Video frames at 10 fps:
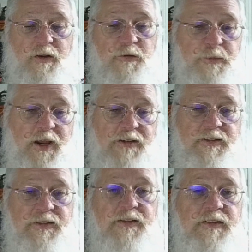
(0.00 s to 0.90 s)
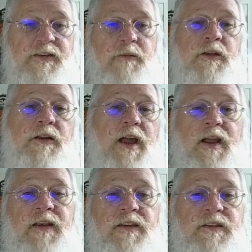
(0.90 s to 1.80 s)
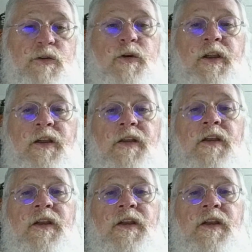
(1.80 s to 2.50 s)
of those passions into something I can enjoy.